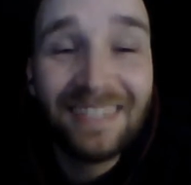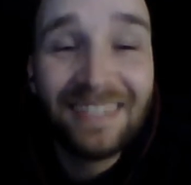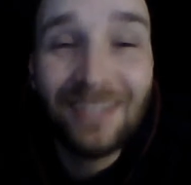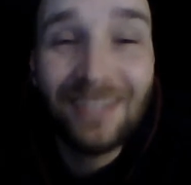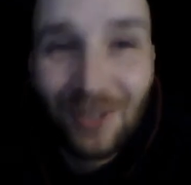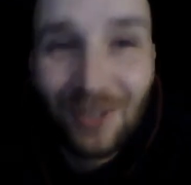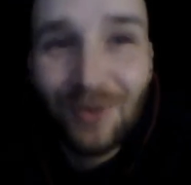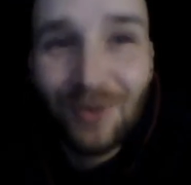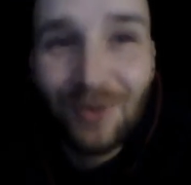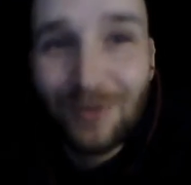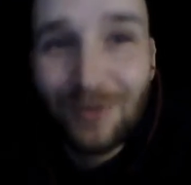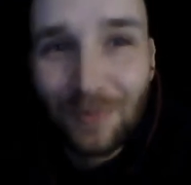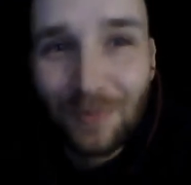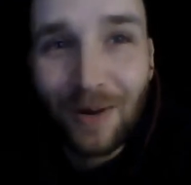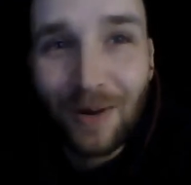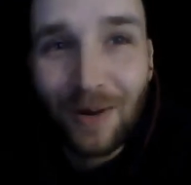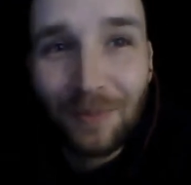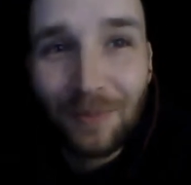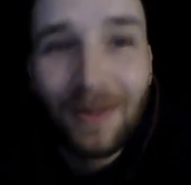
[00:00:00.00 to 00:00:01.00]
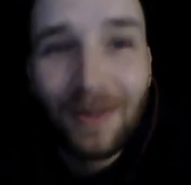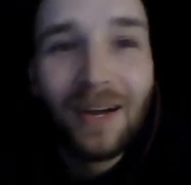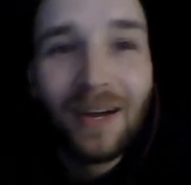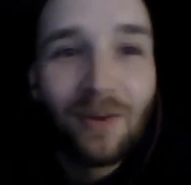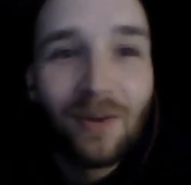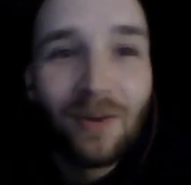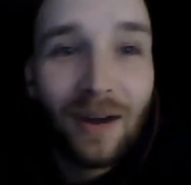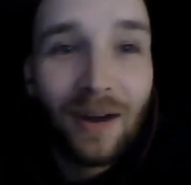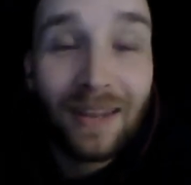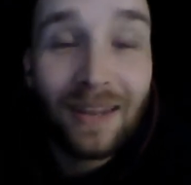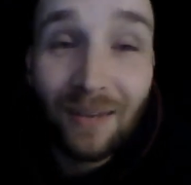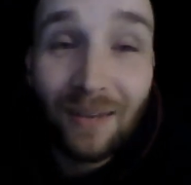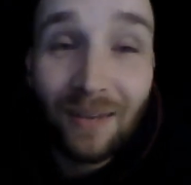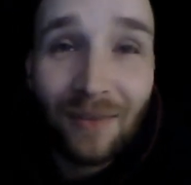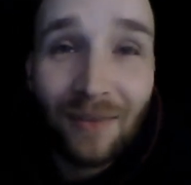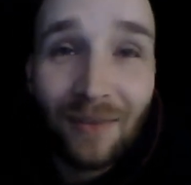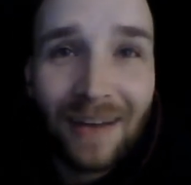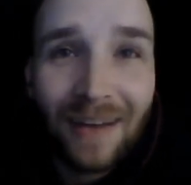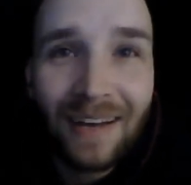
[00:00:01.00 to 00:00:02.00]
It's a huge problem, right? And they're
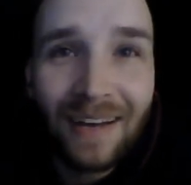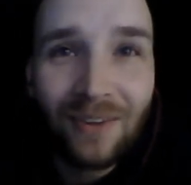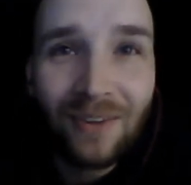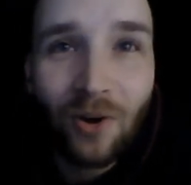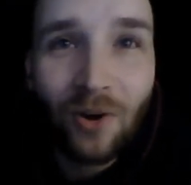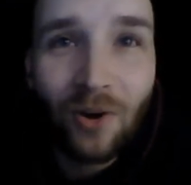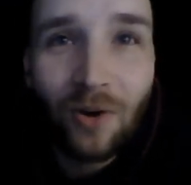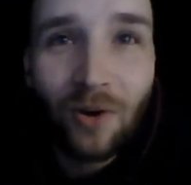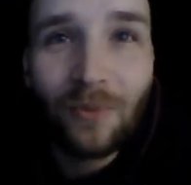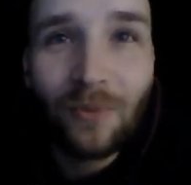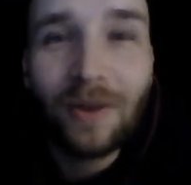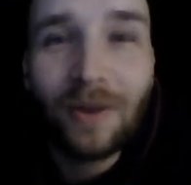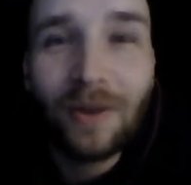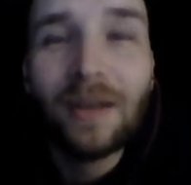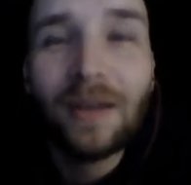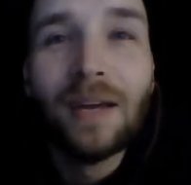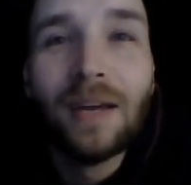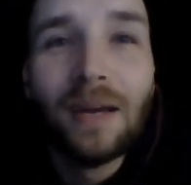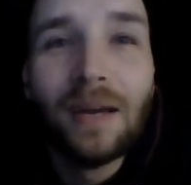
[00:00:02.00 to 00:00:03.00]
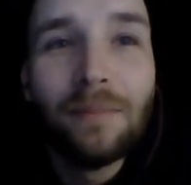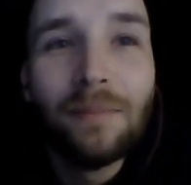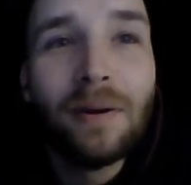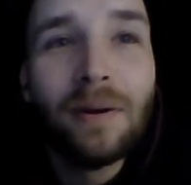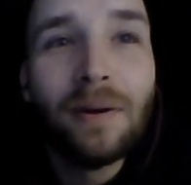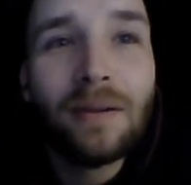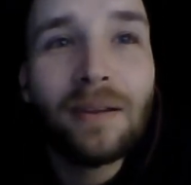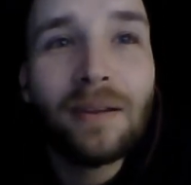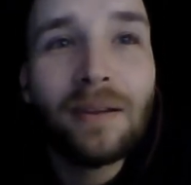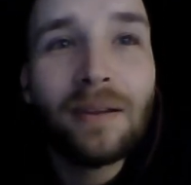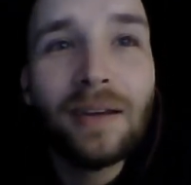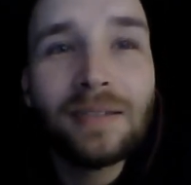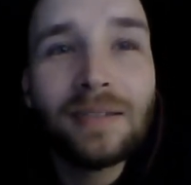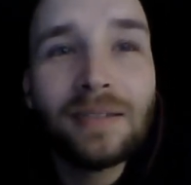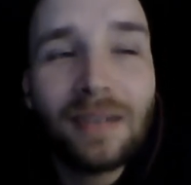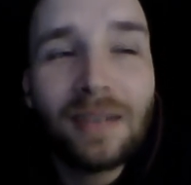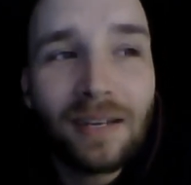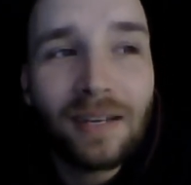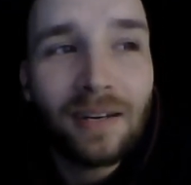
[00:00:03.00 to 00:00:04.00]
finding out the hard way. But
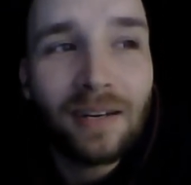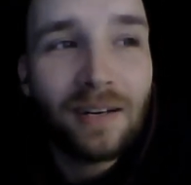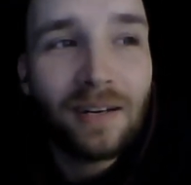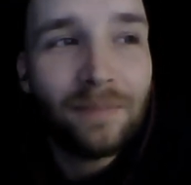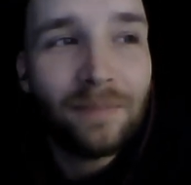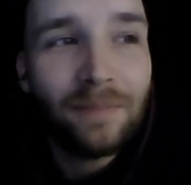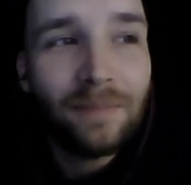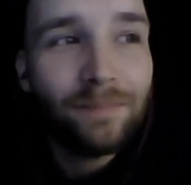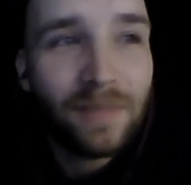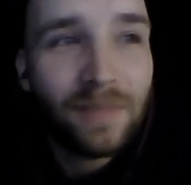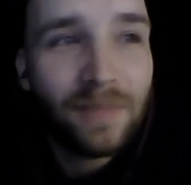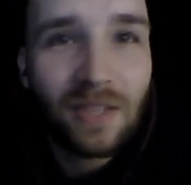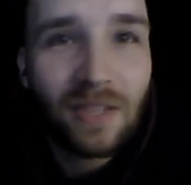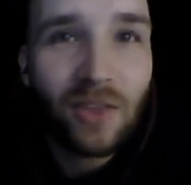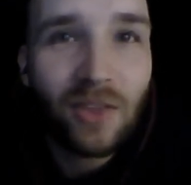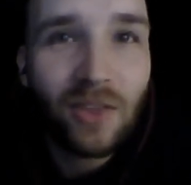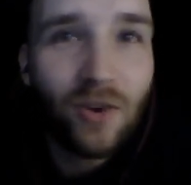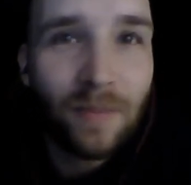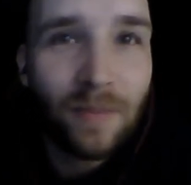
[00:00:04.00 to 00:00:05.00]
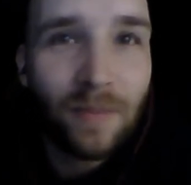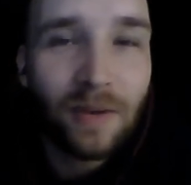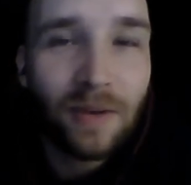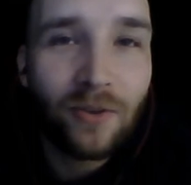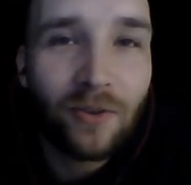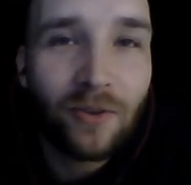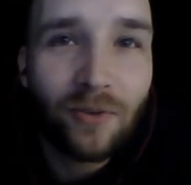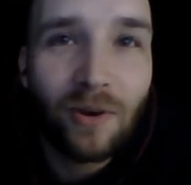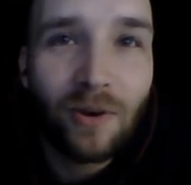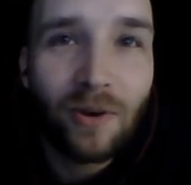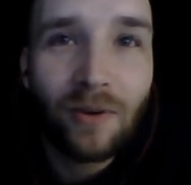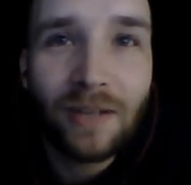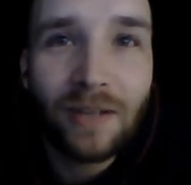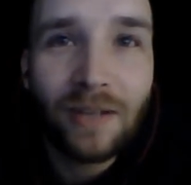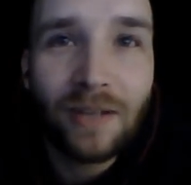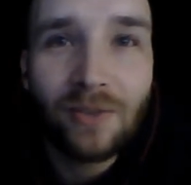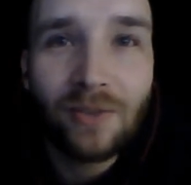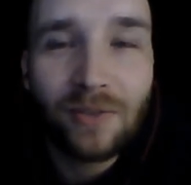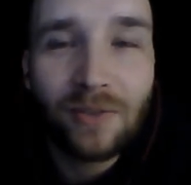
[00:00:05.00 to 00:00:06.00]
it's like it's a 30-meter throw,
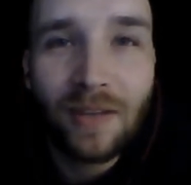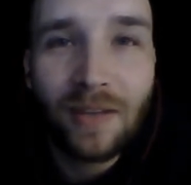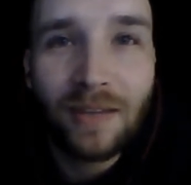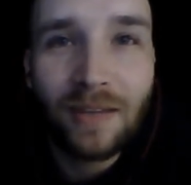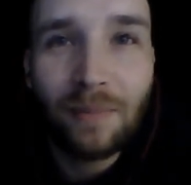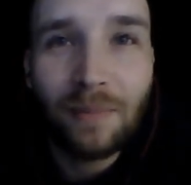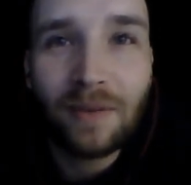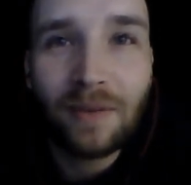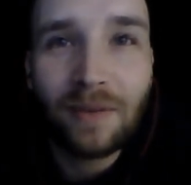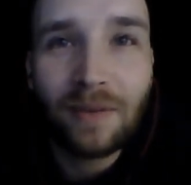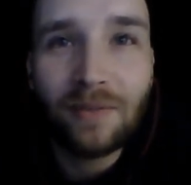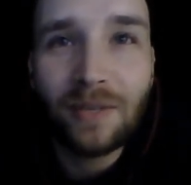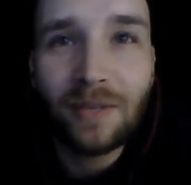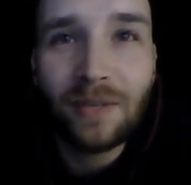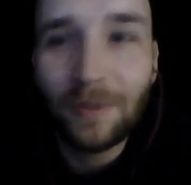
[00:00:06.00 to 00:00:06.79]
right? So it's not that big of a deal.